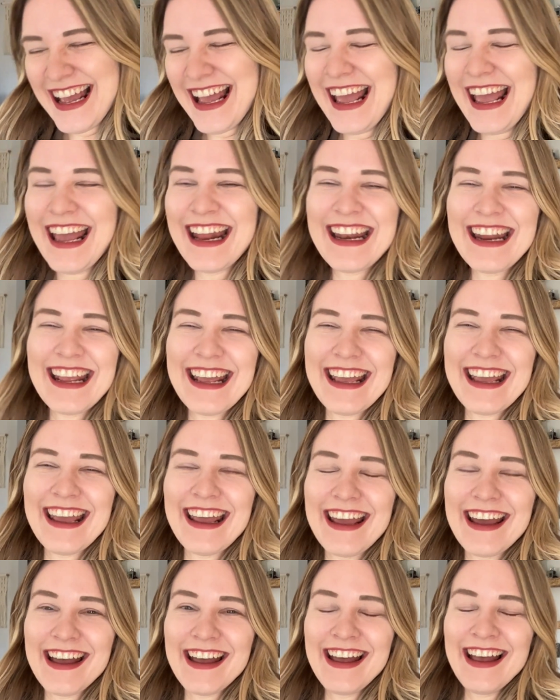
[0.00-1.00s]
And
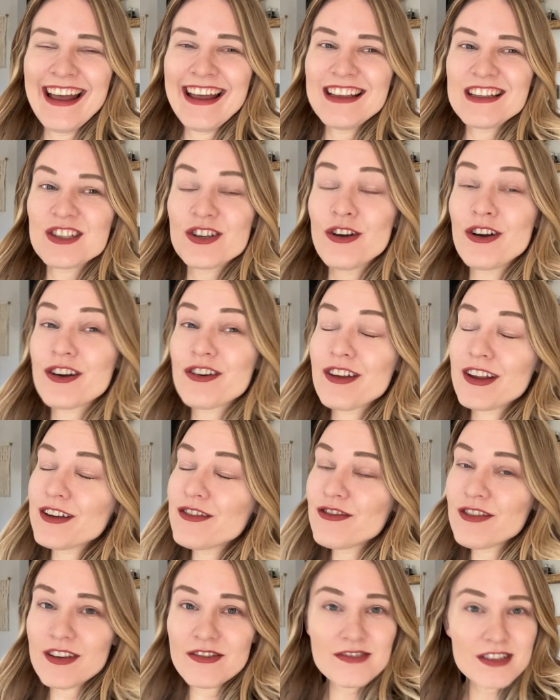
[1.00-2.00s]
he took
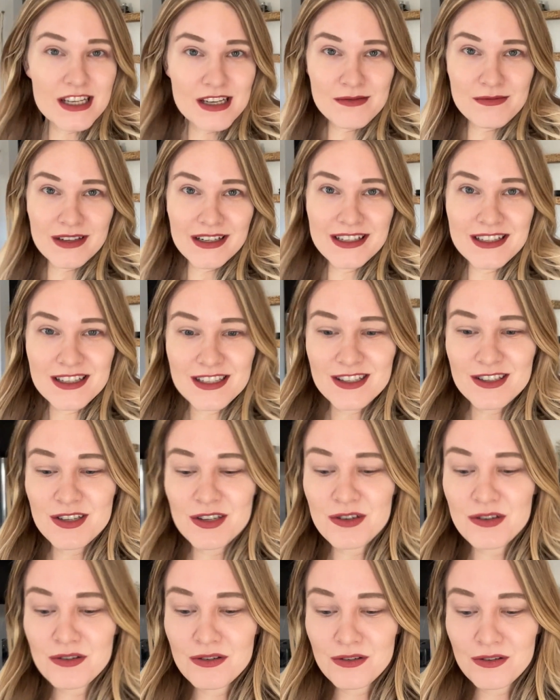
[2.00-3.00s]
15 minutes
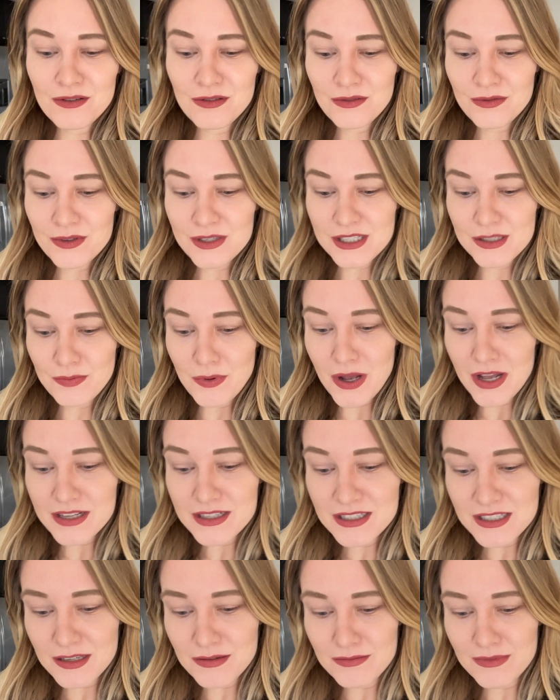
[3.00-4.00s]
to
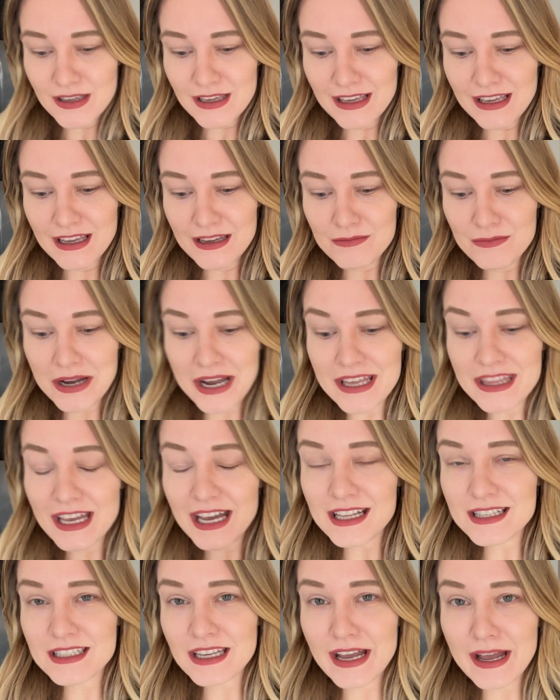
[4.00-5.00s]
respond to me. And by
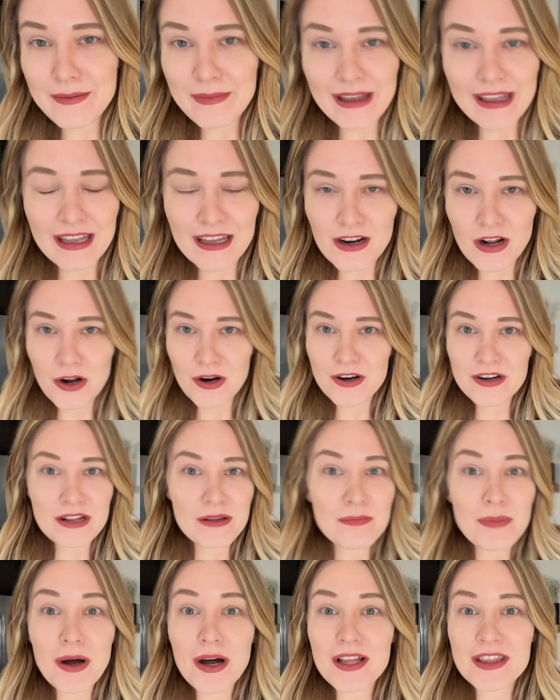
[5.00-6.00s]
that time I had already
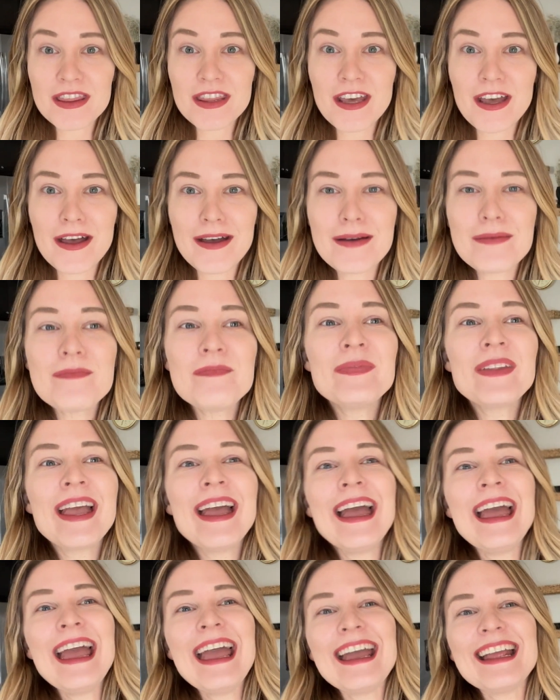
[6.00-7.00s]
bought them.
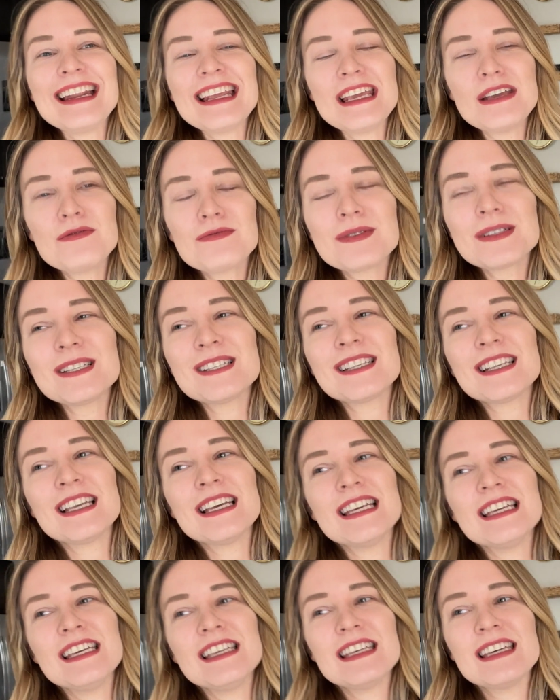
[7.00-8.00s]
And he was
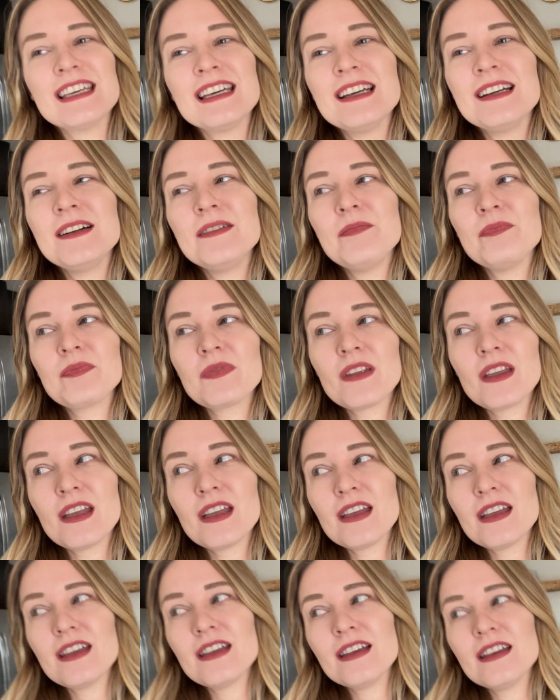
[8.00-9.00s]
like,
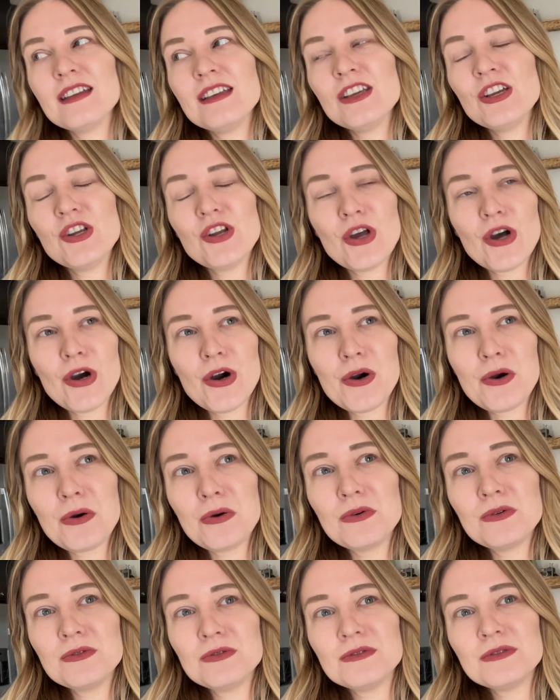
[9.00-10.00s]

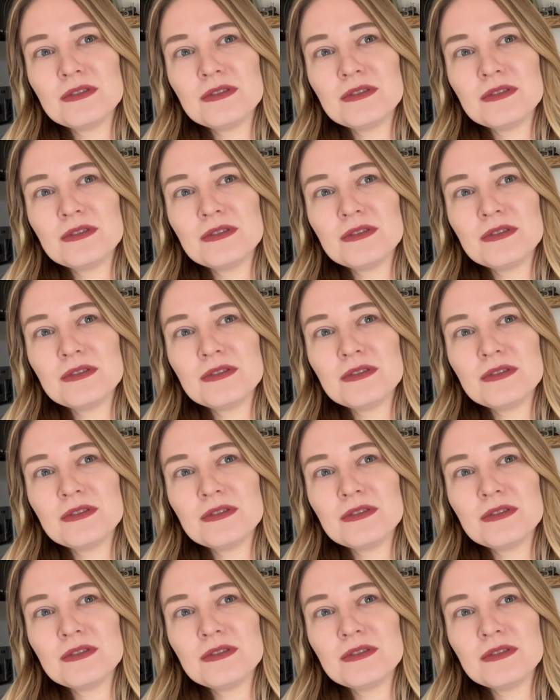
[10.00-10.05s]
I